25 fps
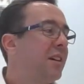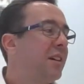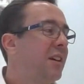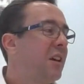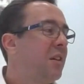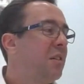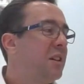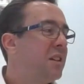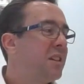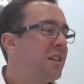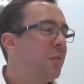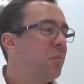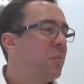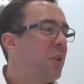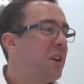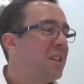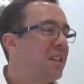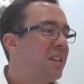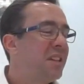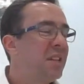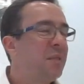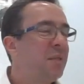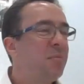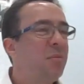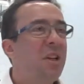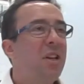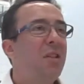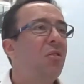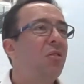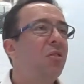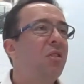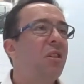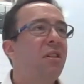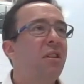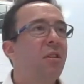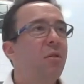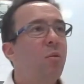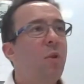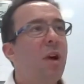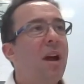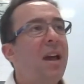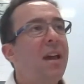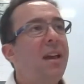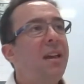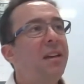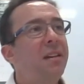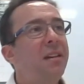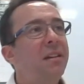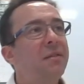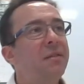in some ways, it's simply not going
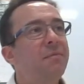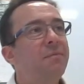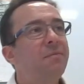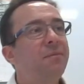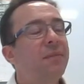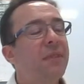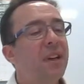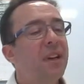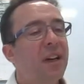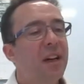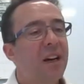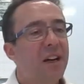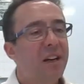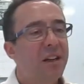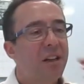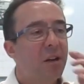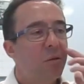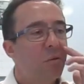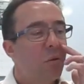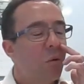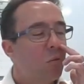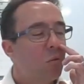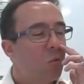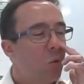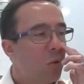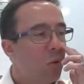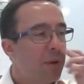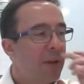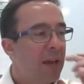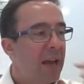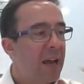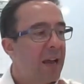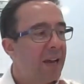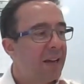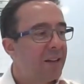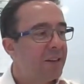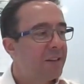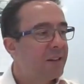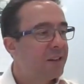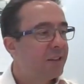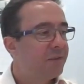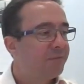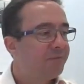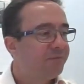away. Uh, you know what what we had